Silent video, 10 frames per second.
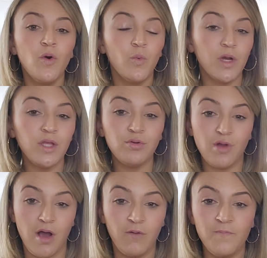Wouldn't you
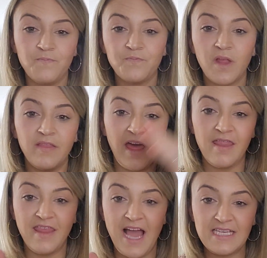know
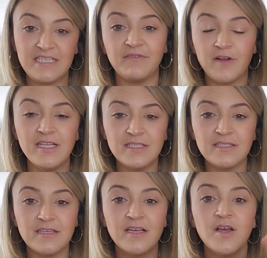that
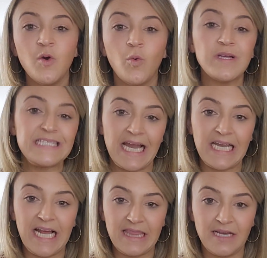difference was
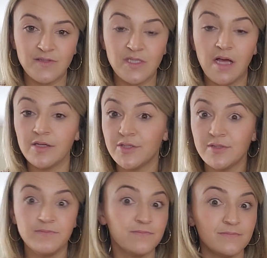$99,000?